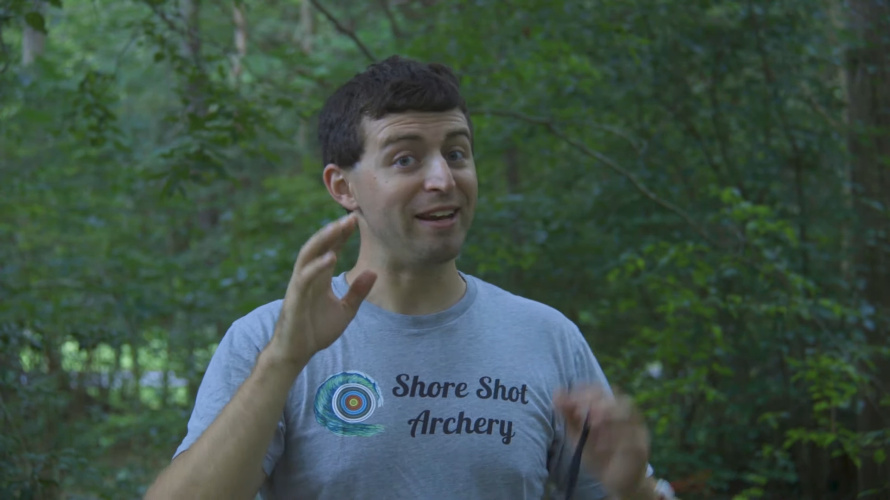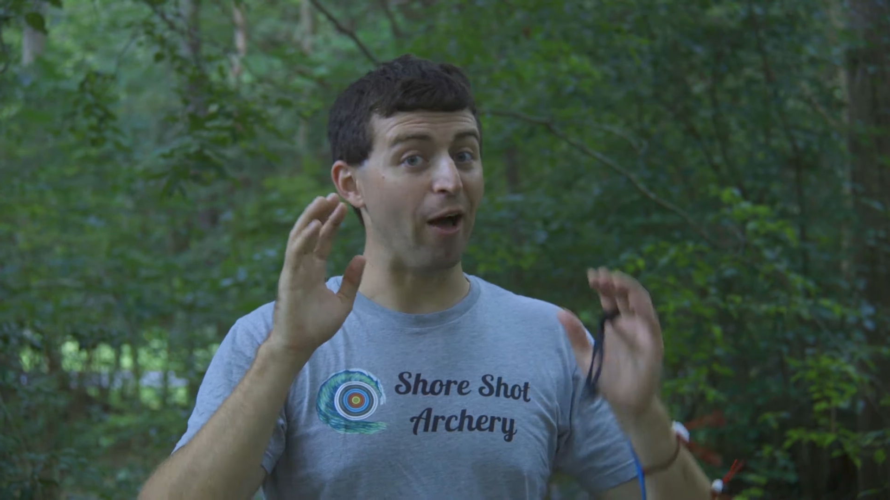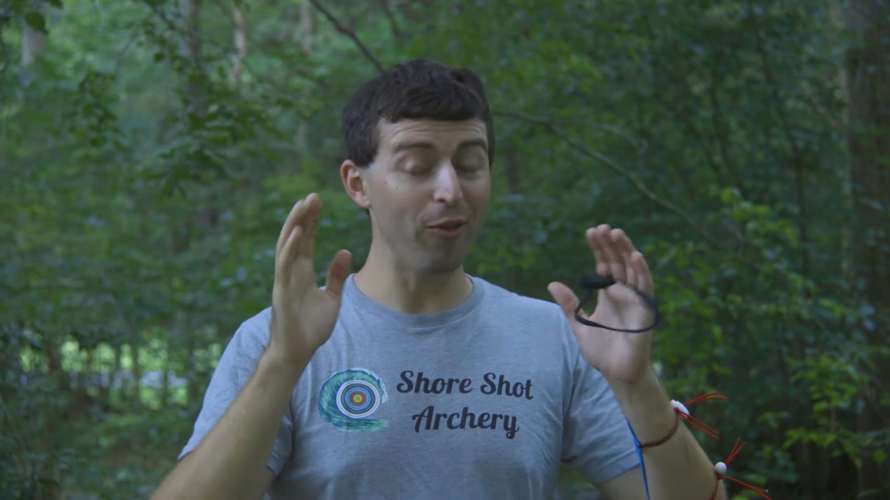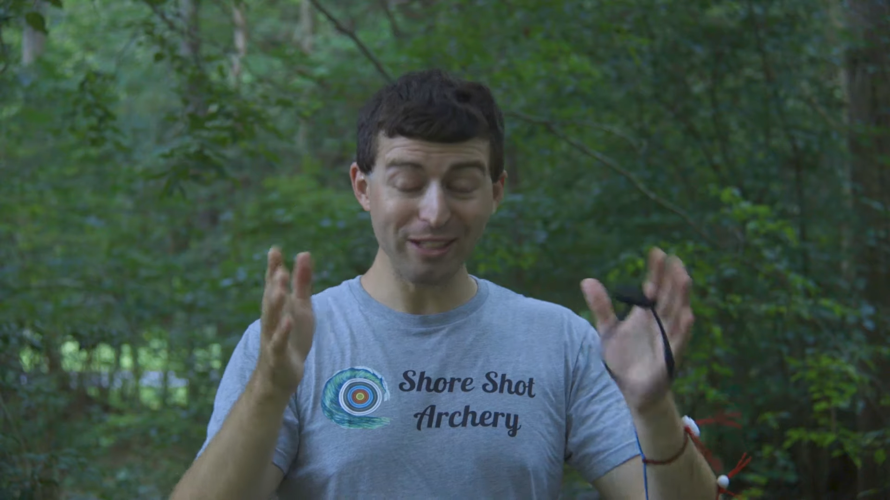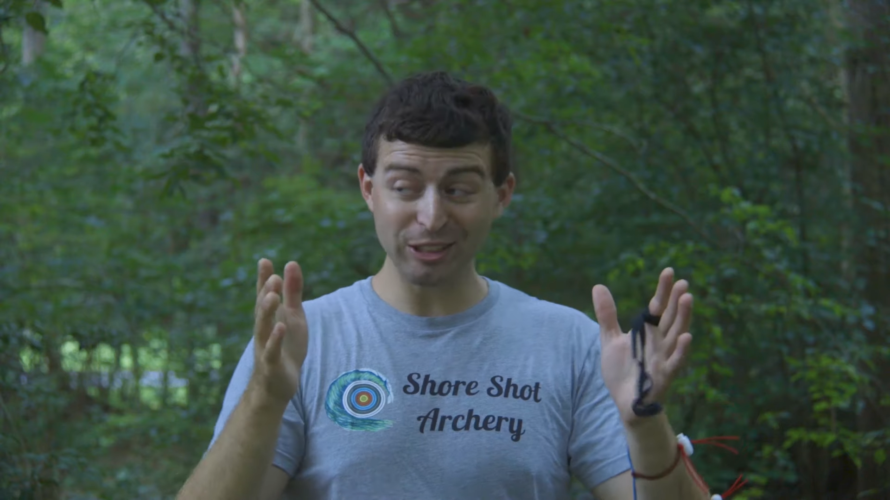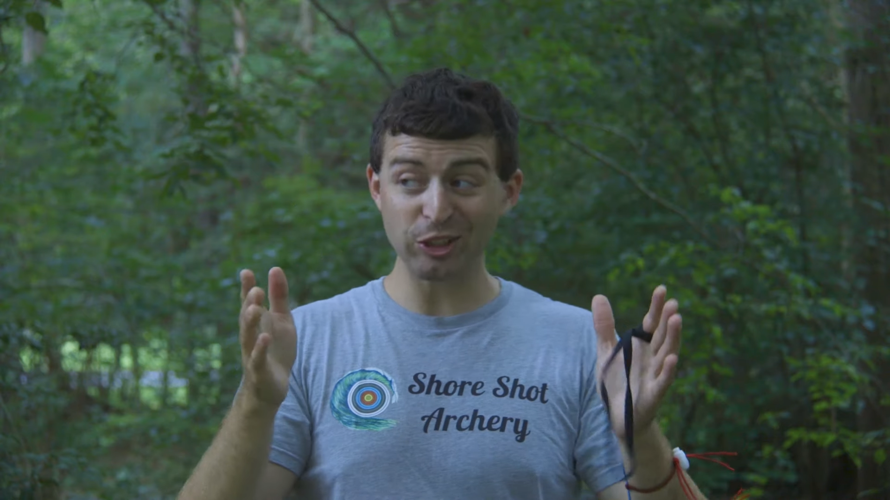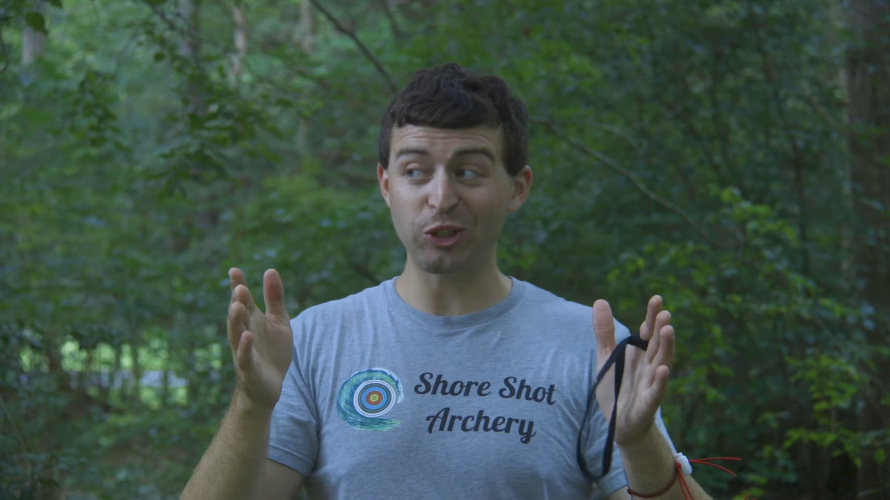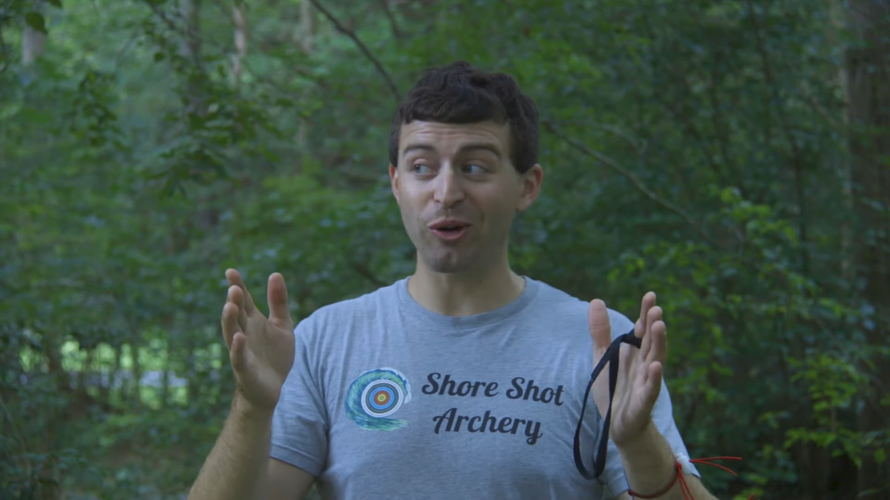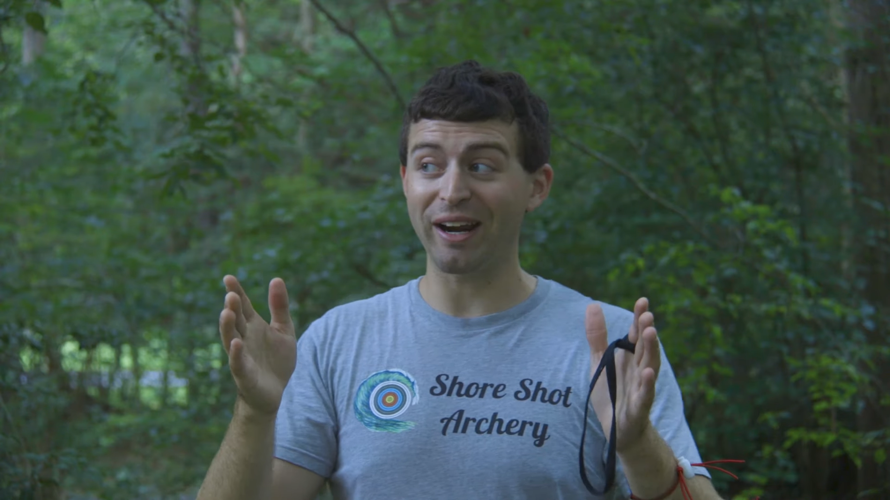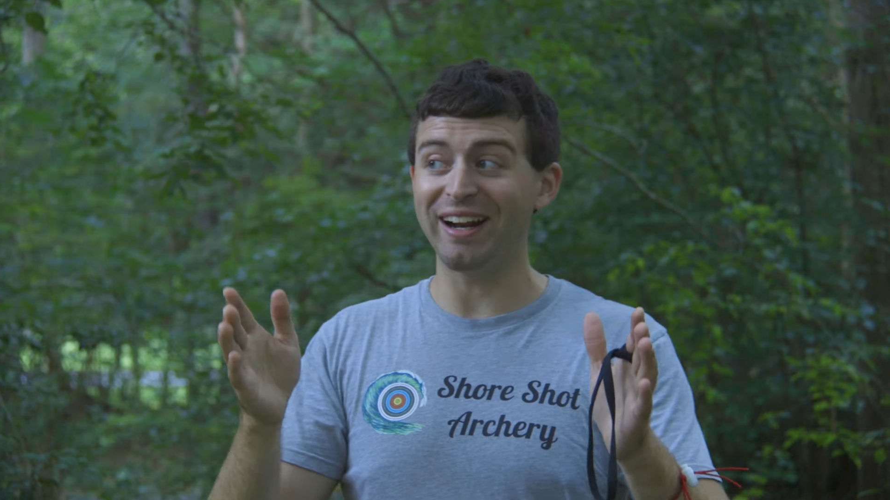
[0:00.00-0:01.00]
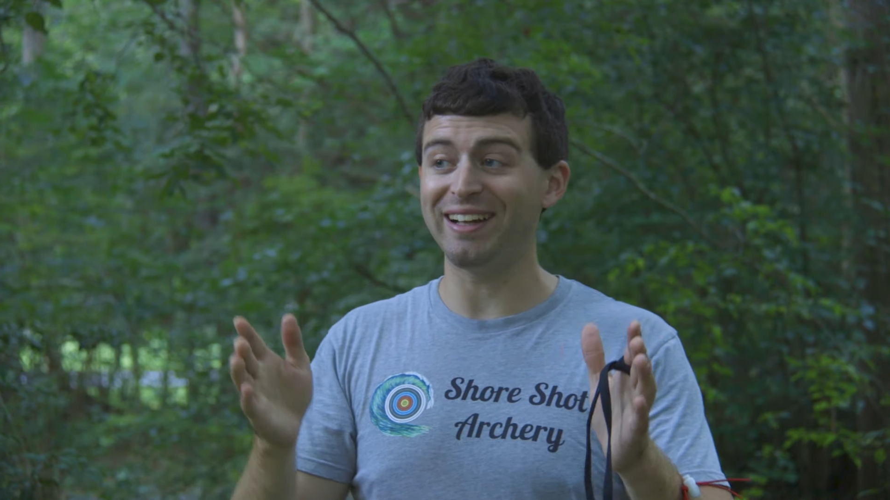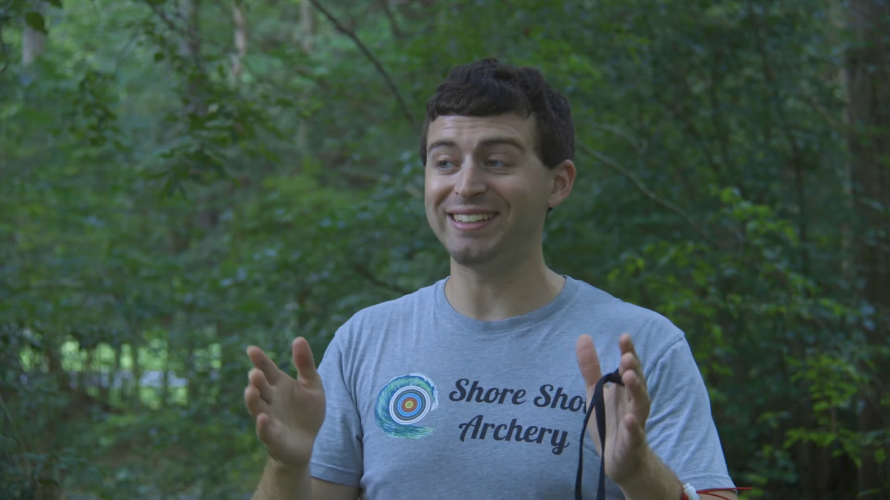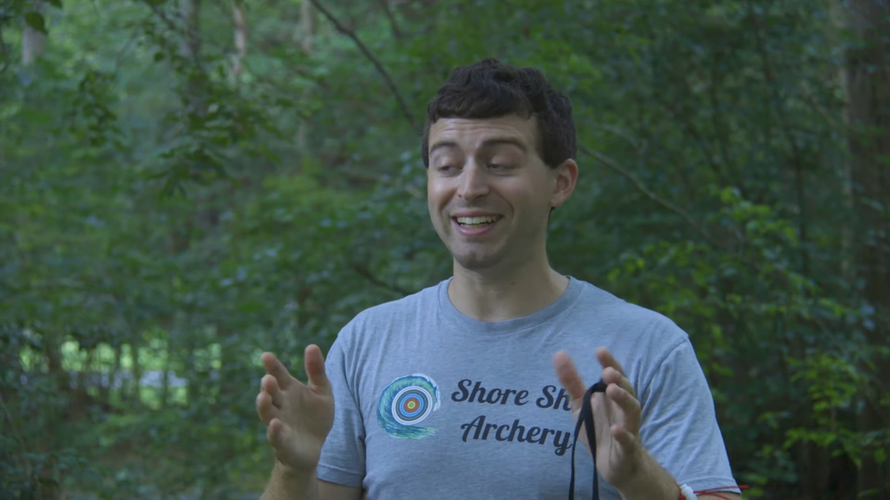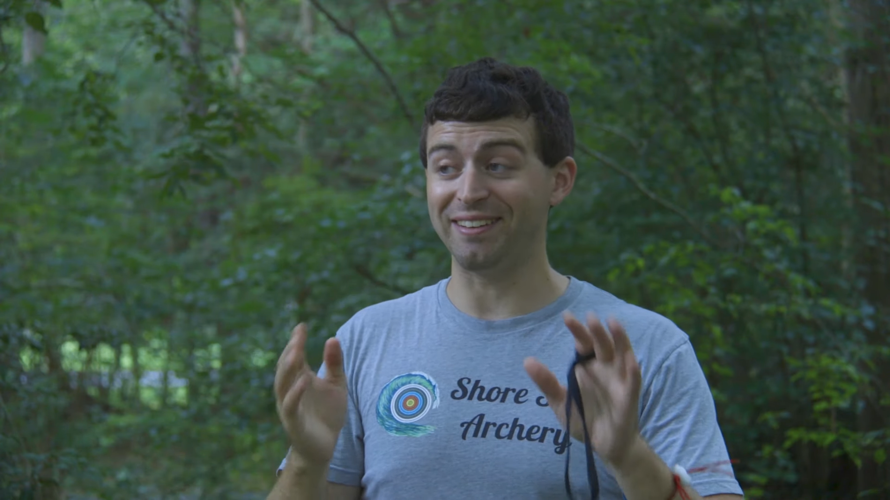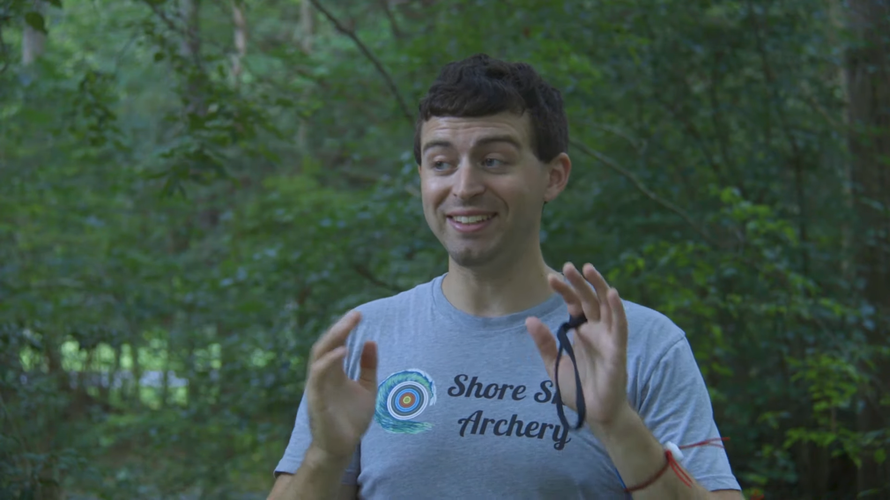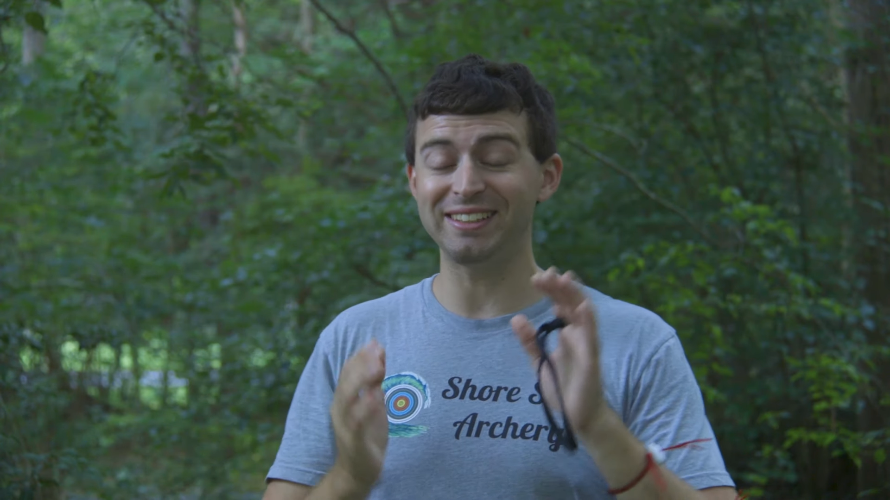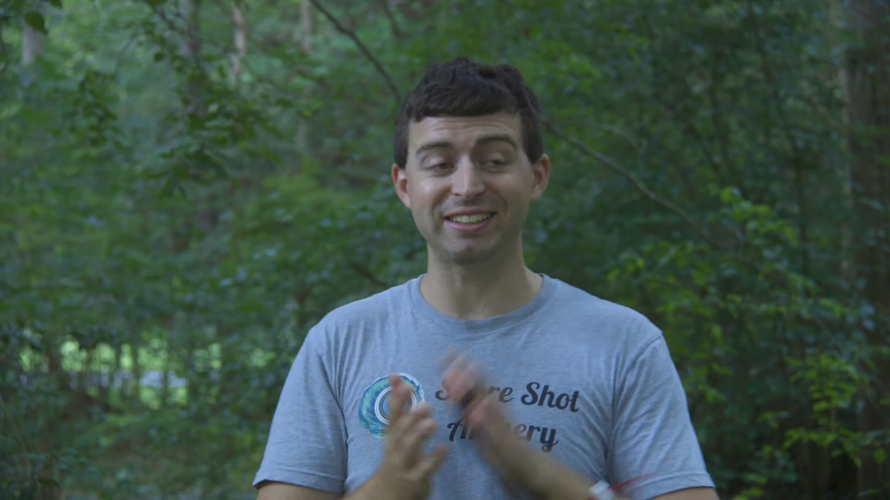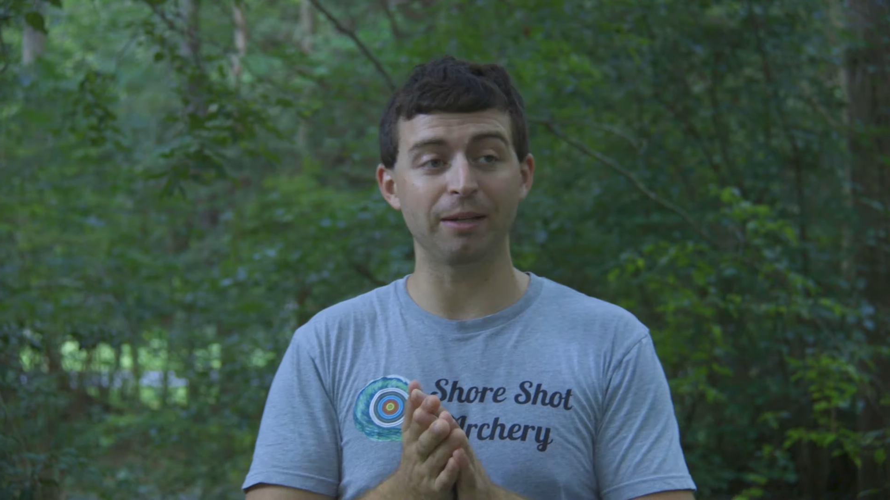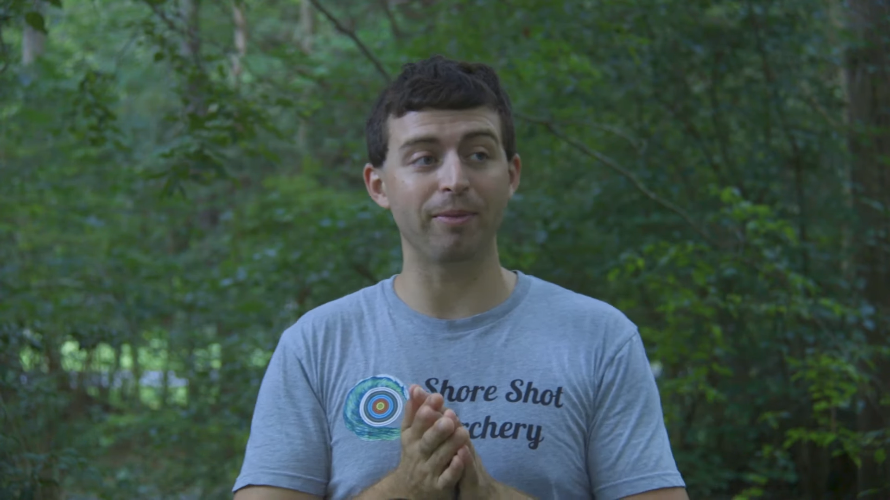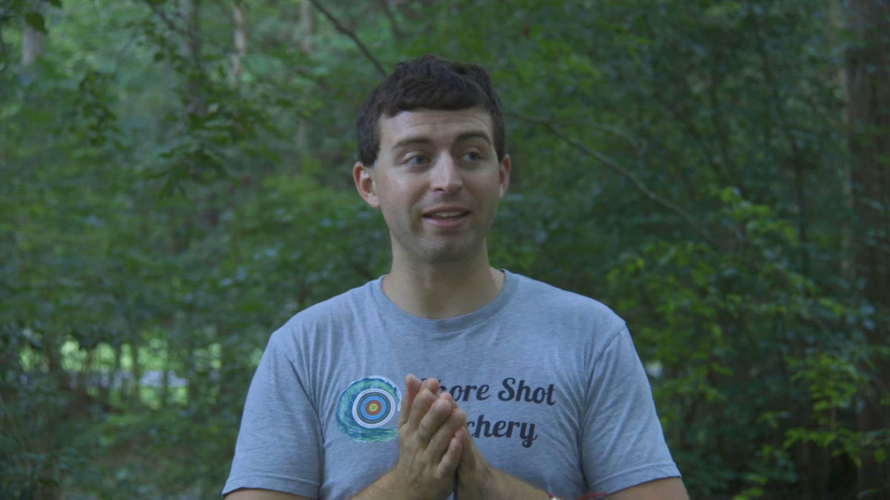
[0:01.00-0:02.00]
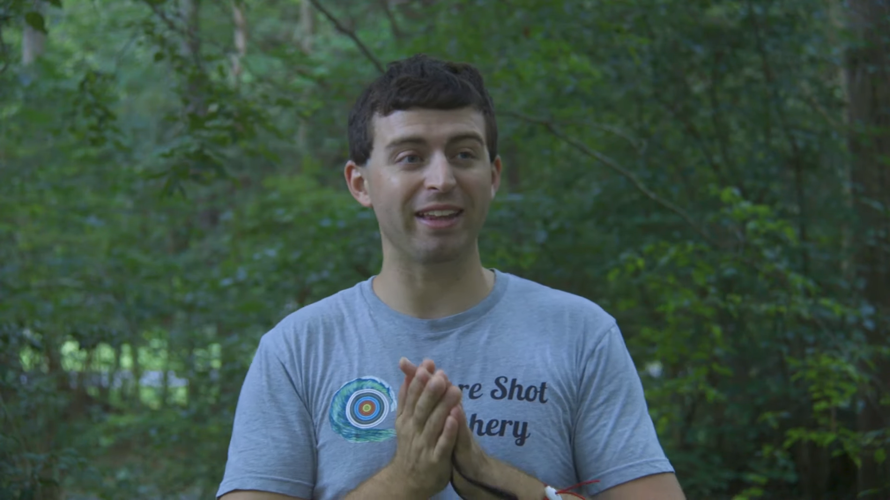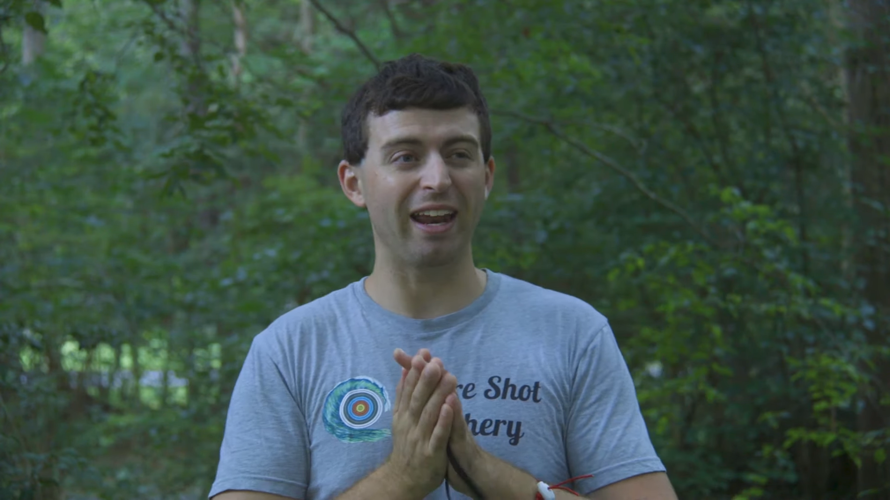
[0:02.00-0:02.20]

Now this is a great idea, and this is something